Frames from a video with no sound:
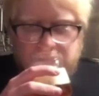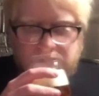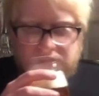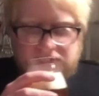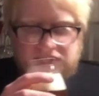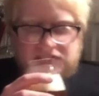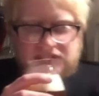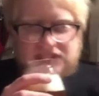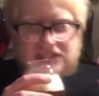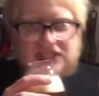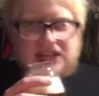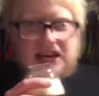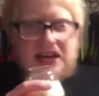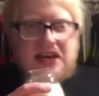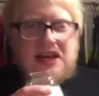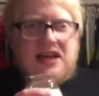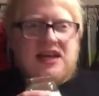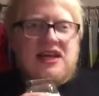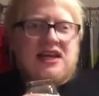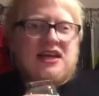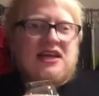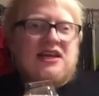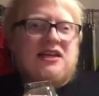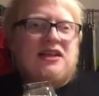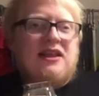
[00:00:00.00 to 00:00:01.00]

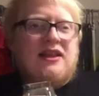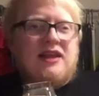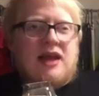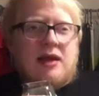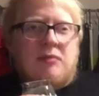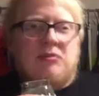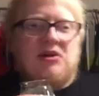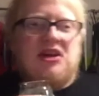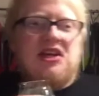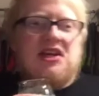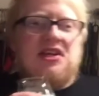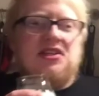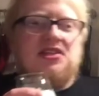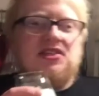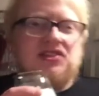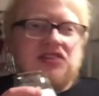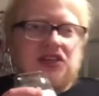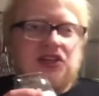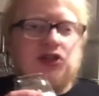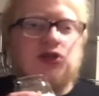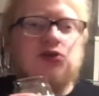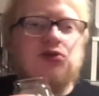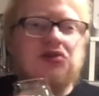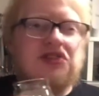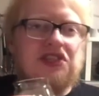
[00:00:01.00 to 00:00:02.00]
stingy, lemony,
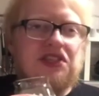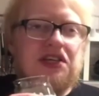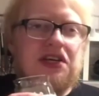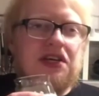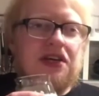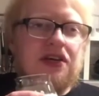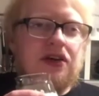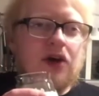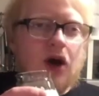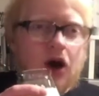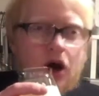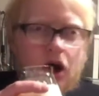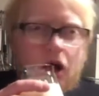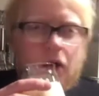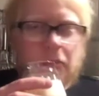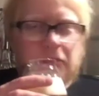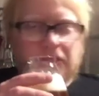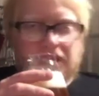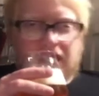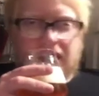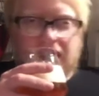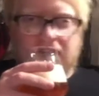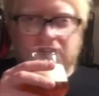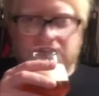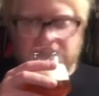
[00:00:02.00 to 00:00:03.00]
citrusy hop
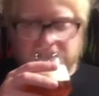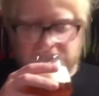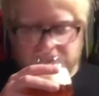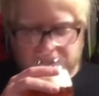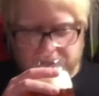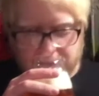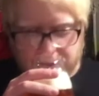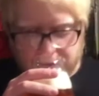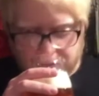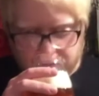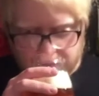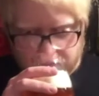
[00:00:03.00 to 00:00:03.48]
character.